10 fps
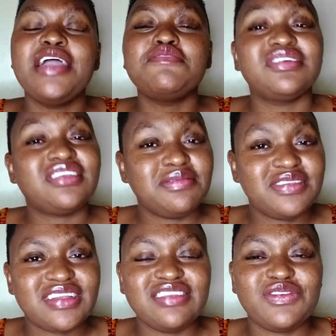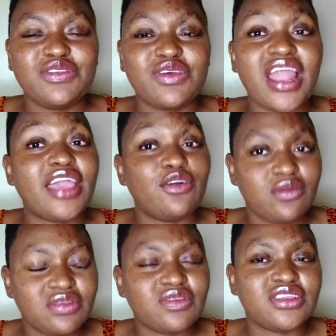for some strange reason, I
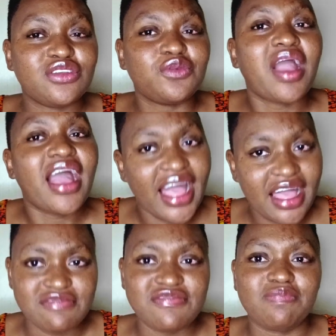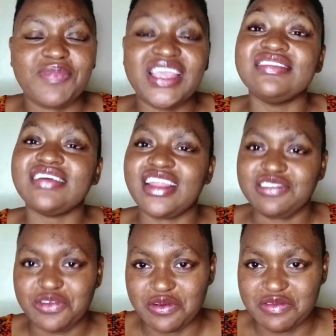always wanted to have
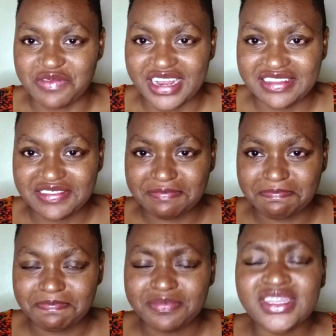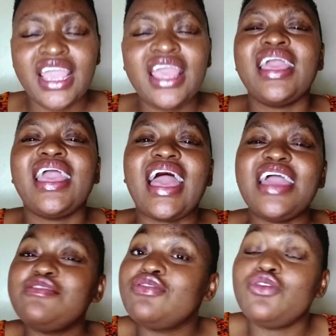international friends. I
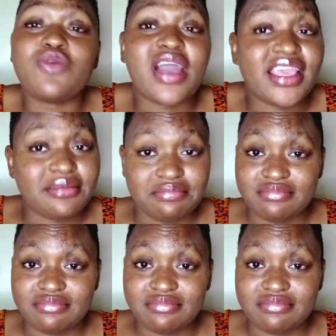don't know why.